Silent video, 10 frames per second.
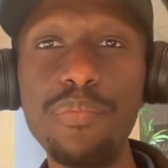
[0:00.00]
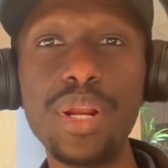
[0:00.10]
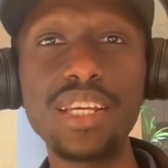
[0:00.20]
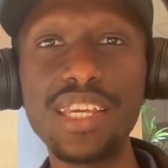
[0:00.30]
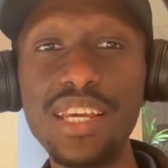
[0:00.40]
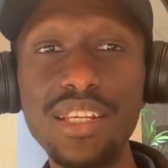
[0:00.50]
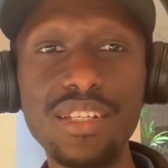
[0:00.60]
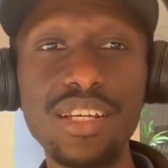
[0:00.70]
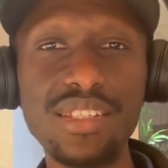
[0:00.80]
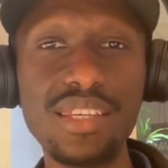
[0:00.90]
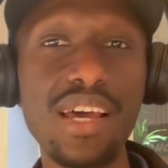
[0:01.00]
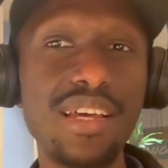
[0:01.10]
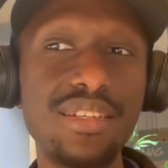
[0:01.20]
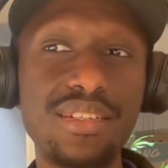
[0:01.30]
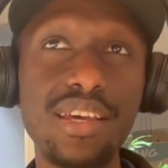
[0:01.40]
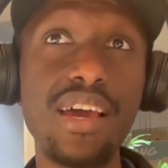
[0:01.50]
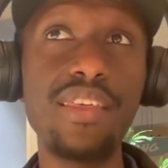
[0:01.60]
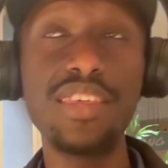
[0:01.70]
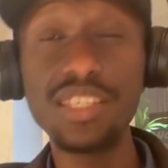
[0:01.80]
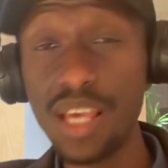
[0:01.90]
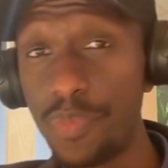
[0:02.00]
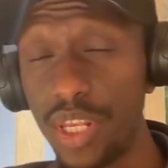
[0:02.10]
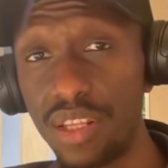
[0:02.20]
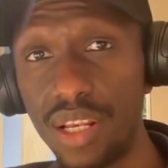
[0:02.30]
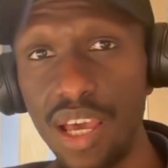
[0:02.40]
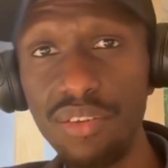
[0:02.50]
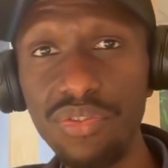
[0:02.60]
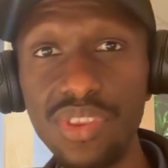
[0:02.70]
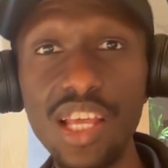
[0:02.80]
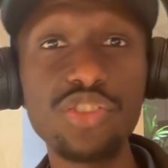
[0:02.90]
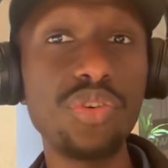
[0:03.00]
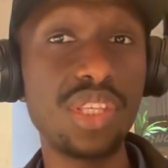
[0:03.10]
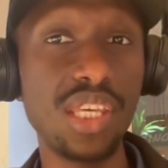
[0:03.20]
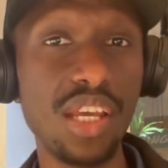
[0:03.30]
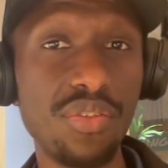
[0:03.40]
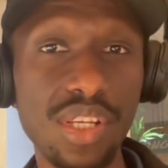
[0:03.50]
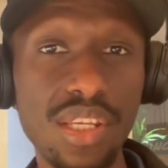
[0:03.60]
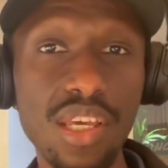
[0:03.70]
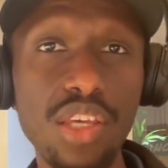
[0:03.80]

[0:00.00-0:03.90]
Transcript: But again, just as things happen in life, that's not the end of the day.